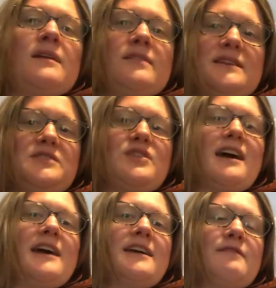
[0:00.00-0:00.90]
Let's
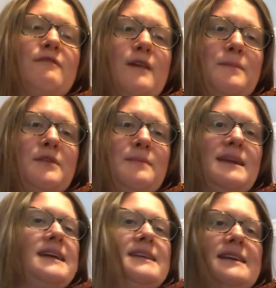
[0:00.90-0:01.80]
try from the
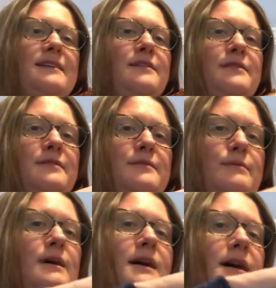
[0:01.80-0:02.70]
beginning.
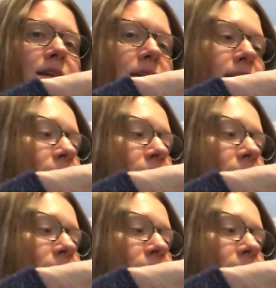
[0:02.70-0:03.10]
Ready,